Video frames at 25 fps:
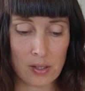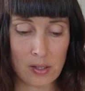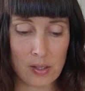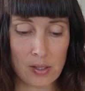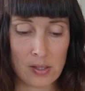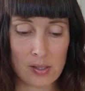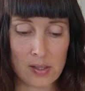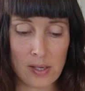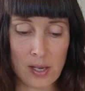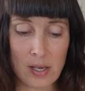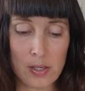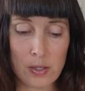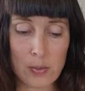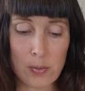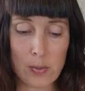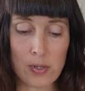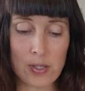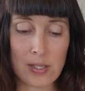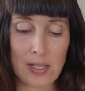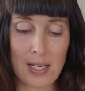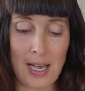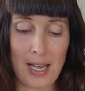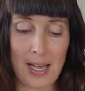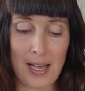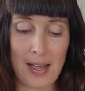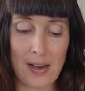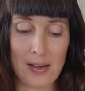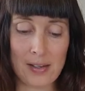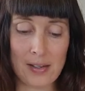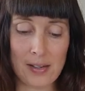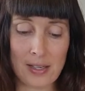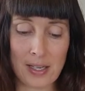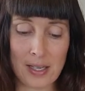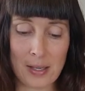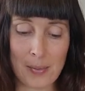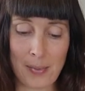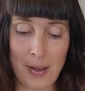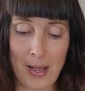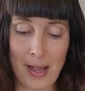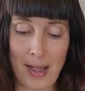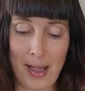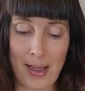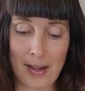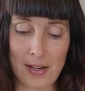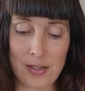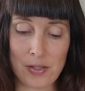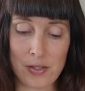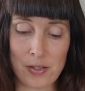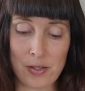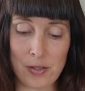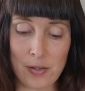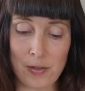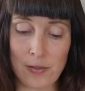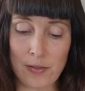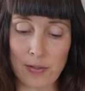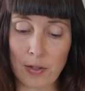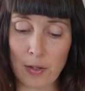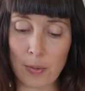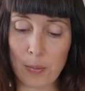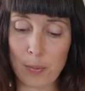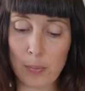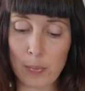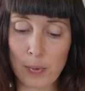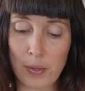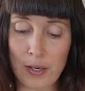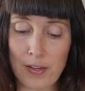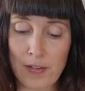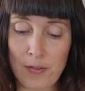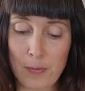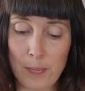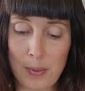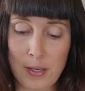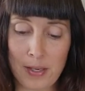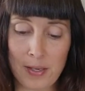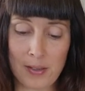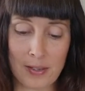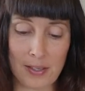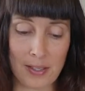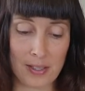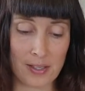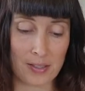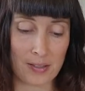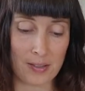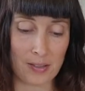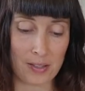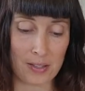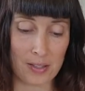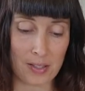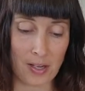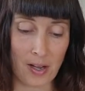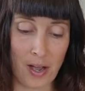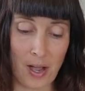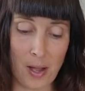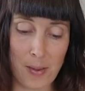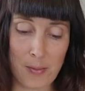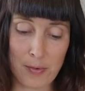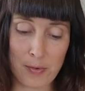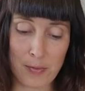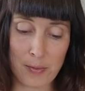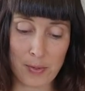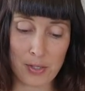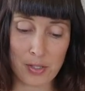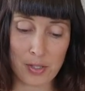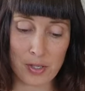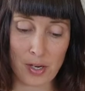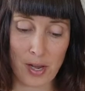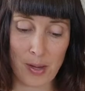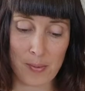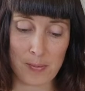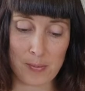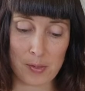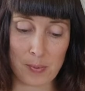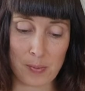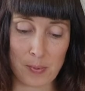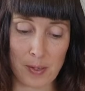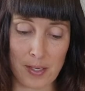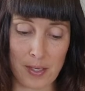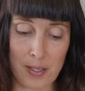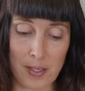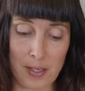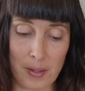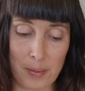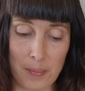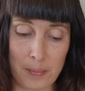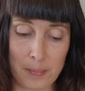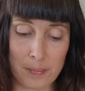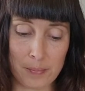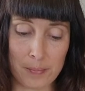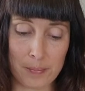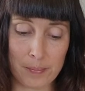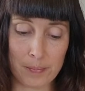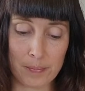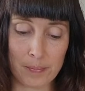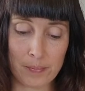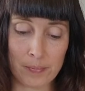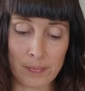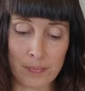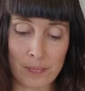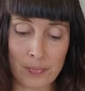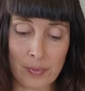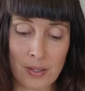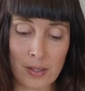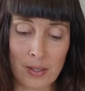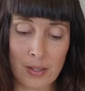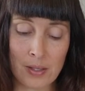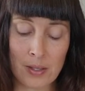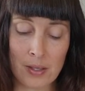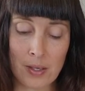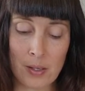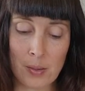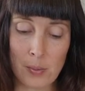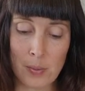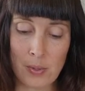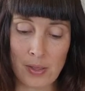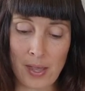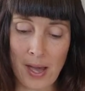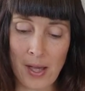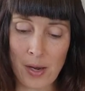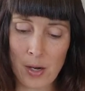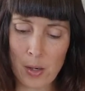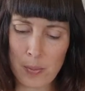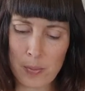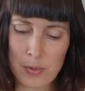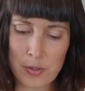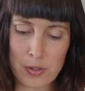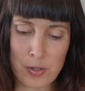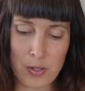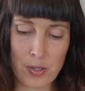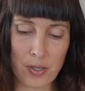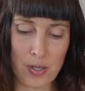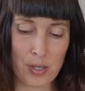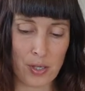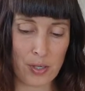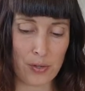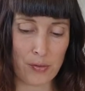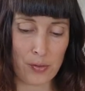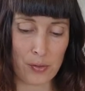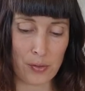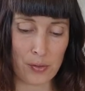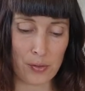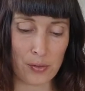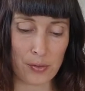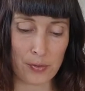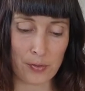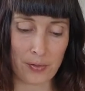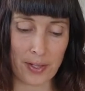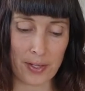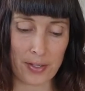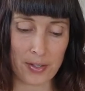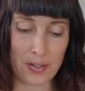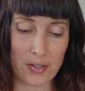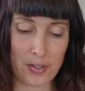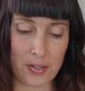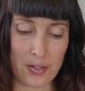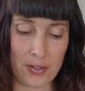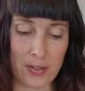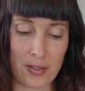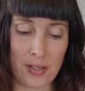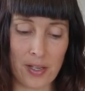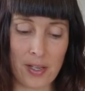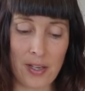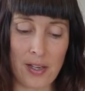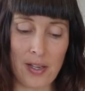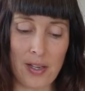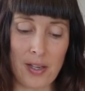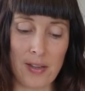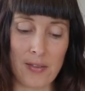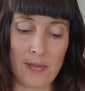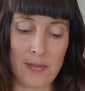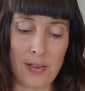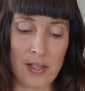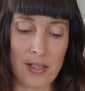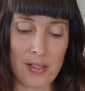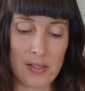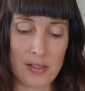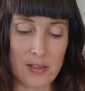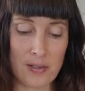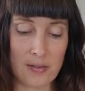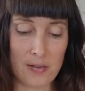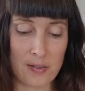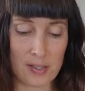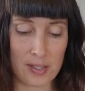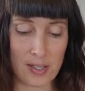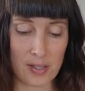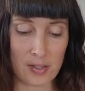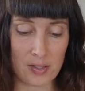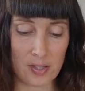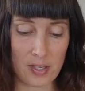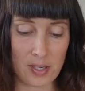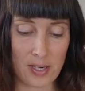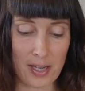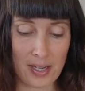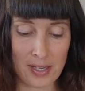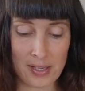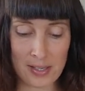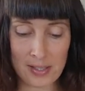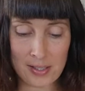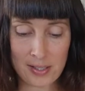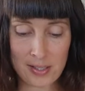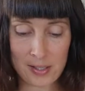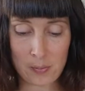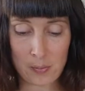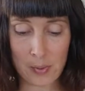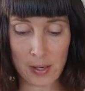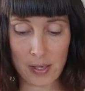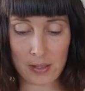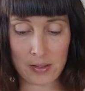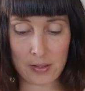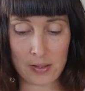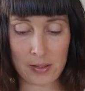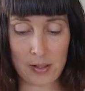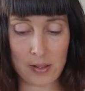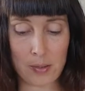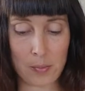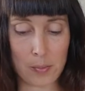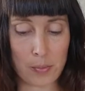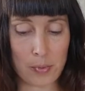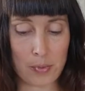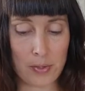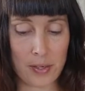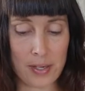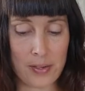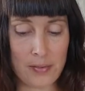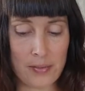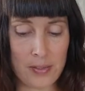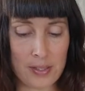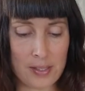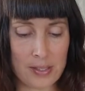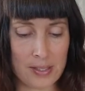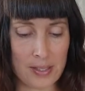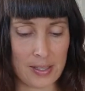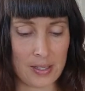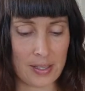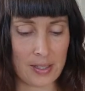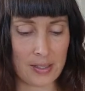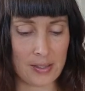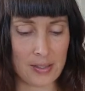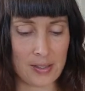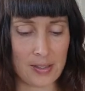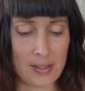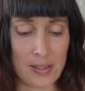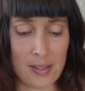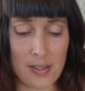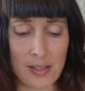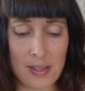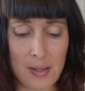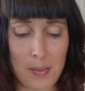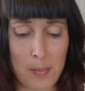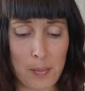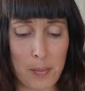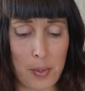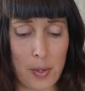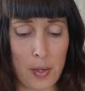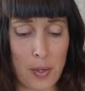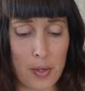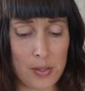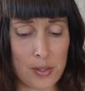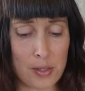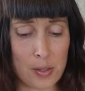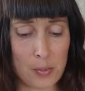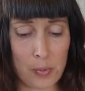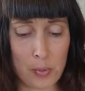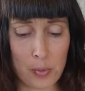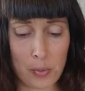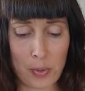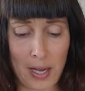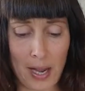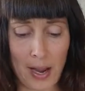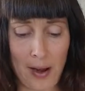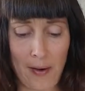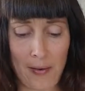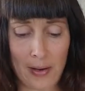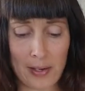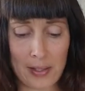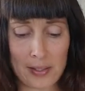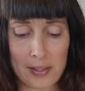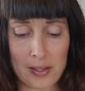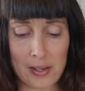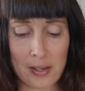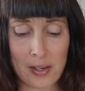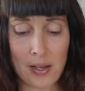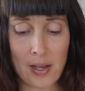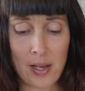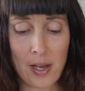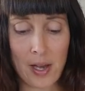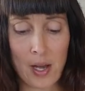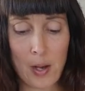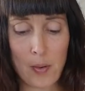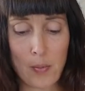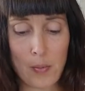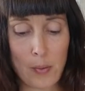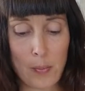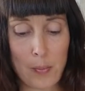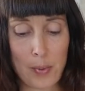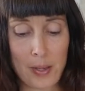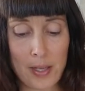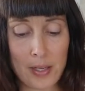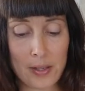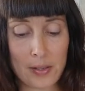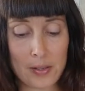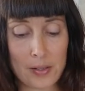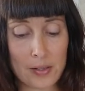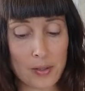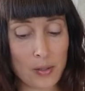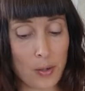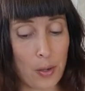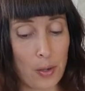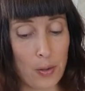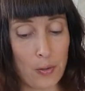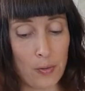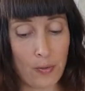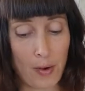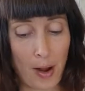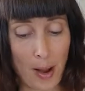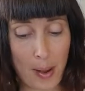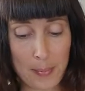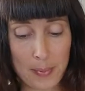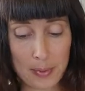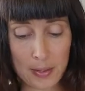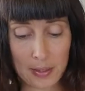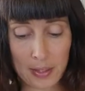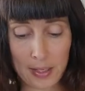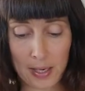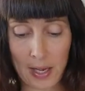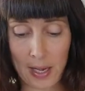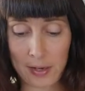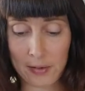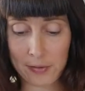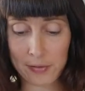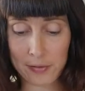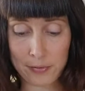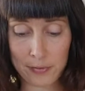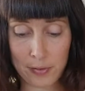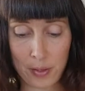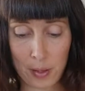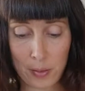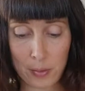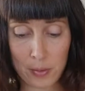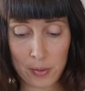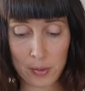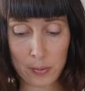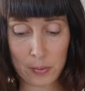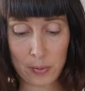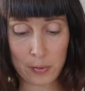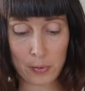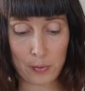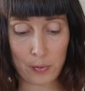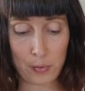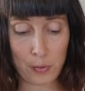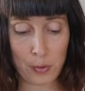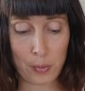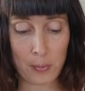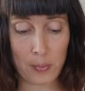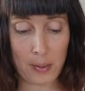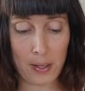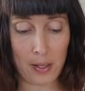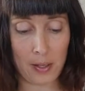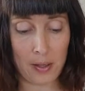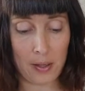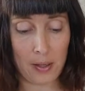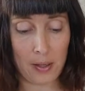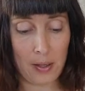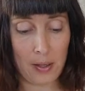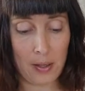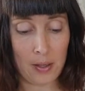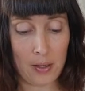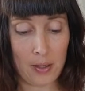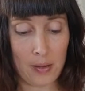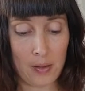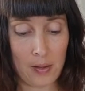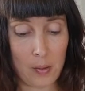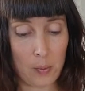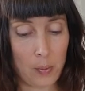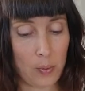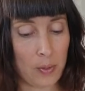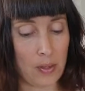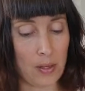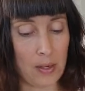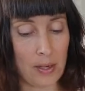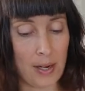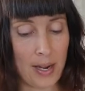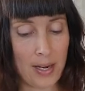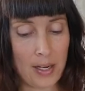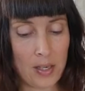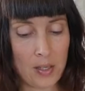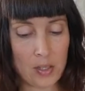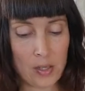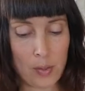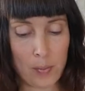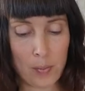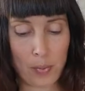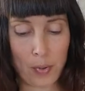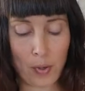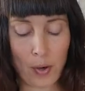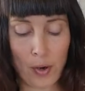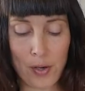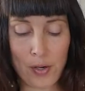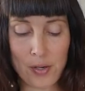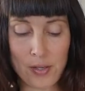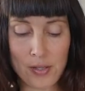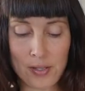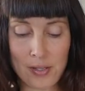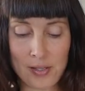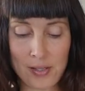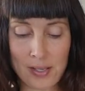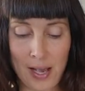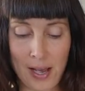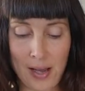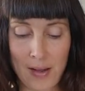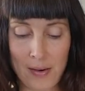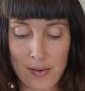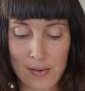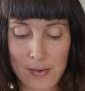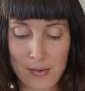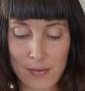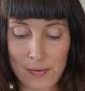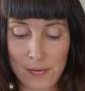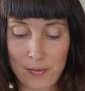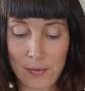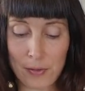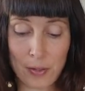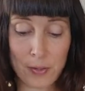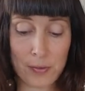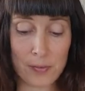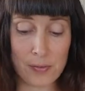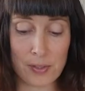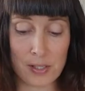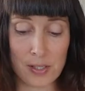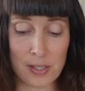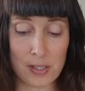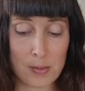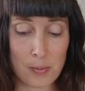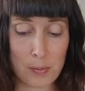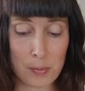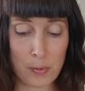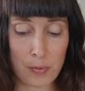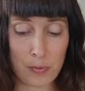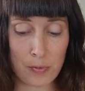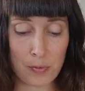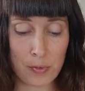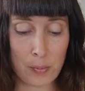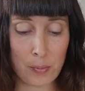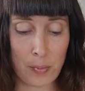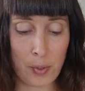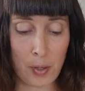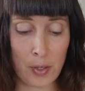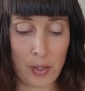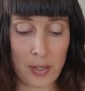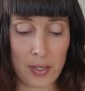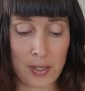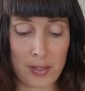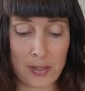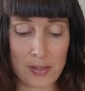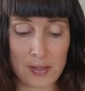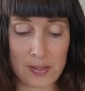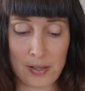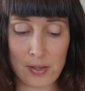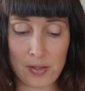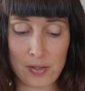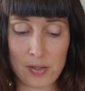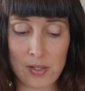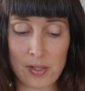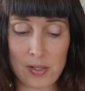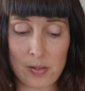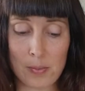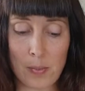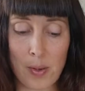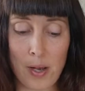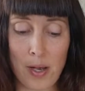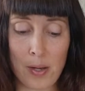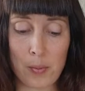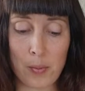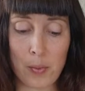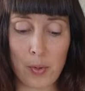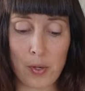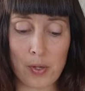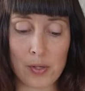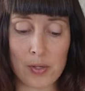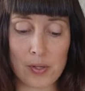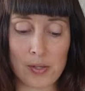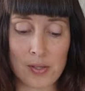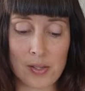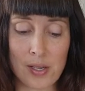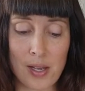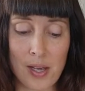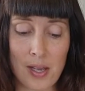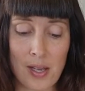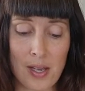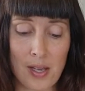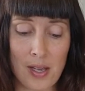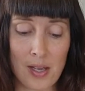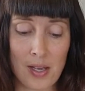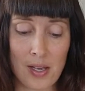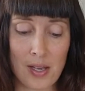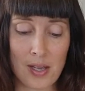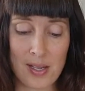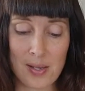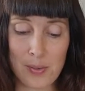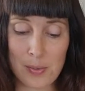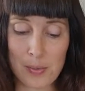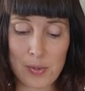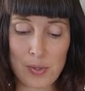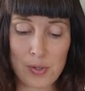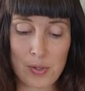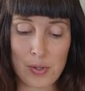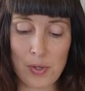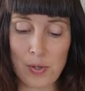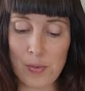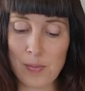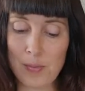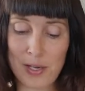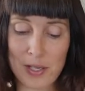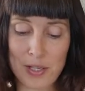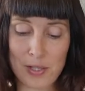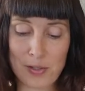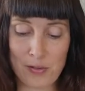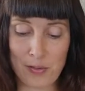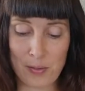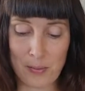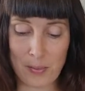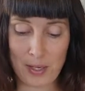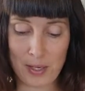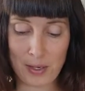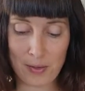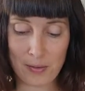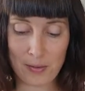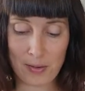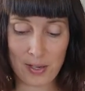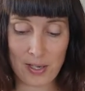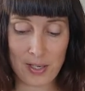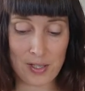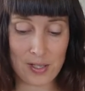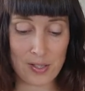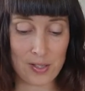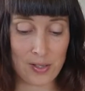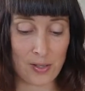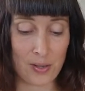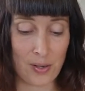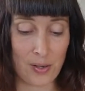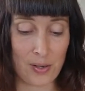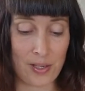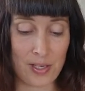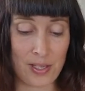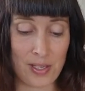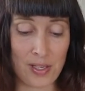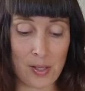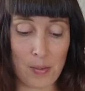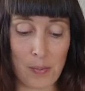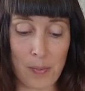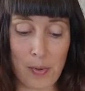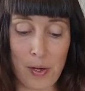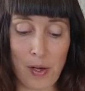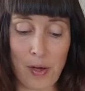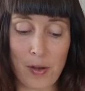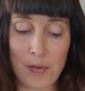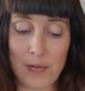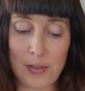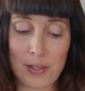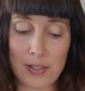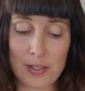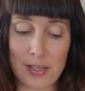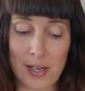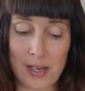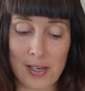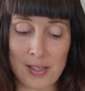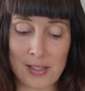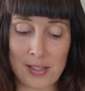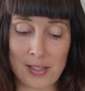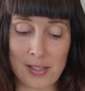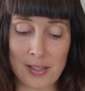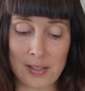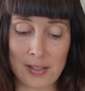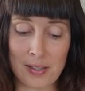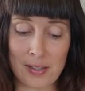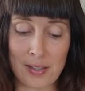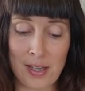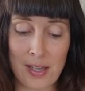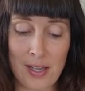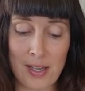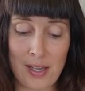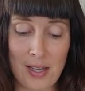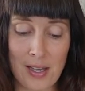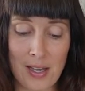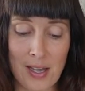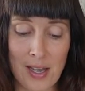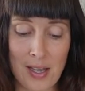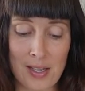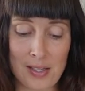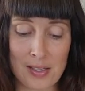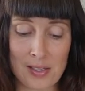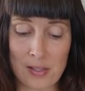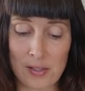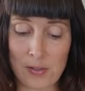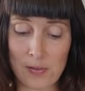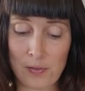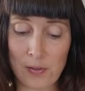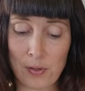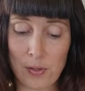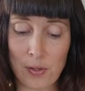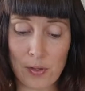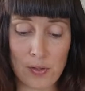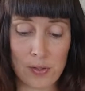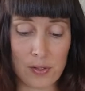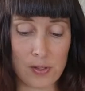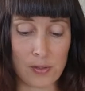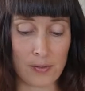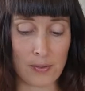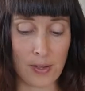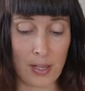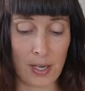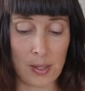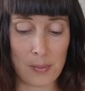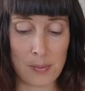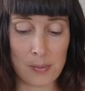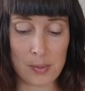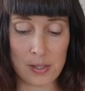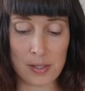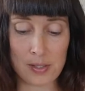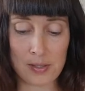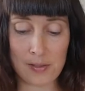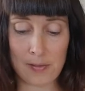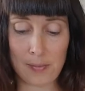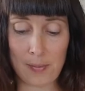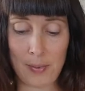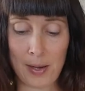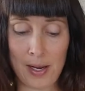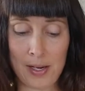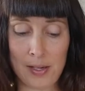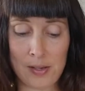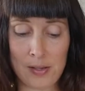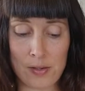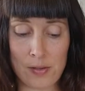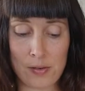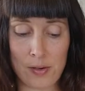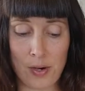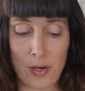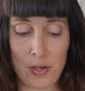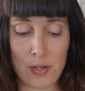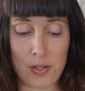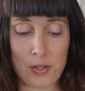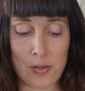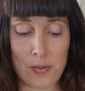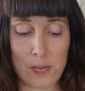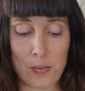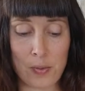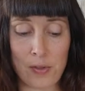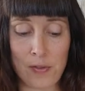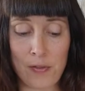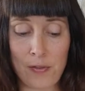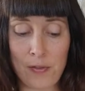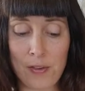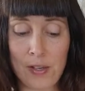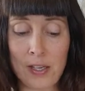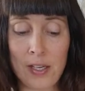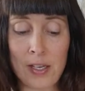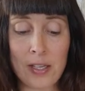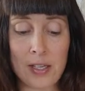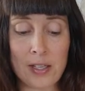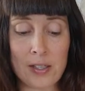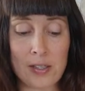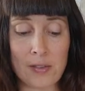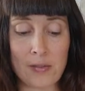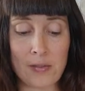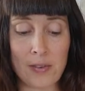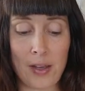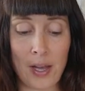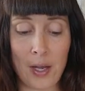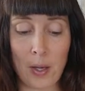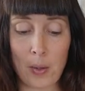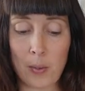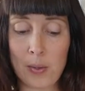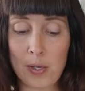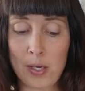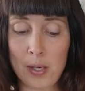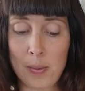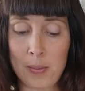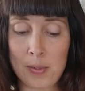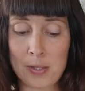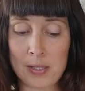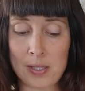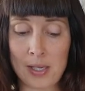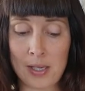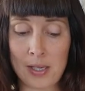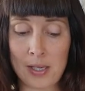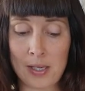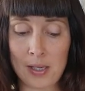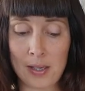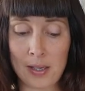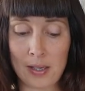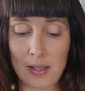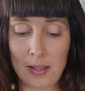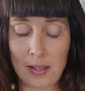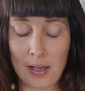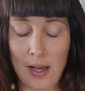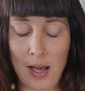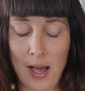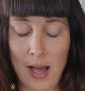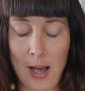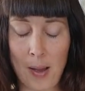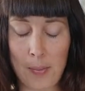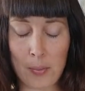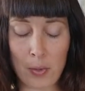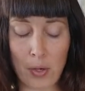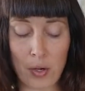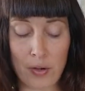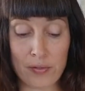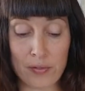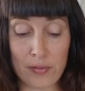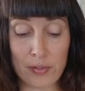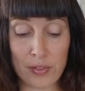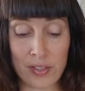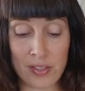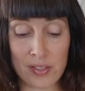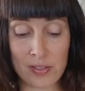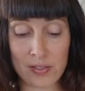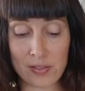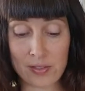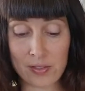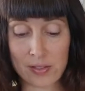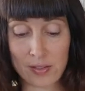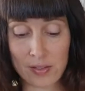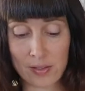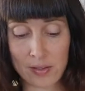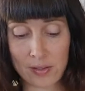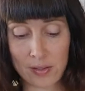Such was candidly my attitude for a brief period at the time of which I am speaking. Without opportunity for reflection, events of such an unexpected and previously considered impossible character were being so rapidly unfolded before me that, with a nature prone to doubt and full of dismal foreboding such as mine was, it was too much for me to reach so near the perfect ideal as to view the developments of my instruction with feelings of equanimity and calm confidence.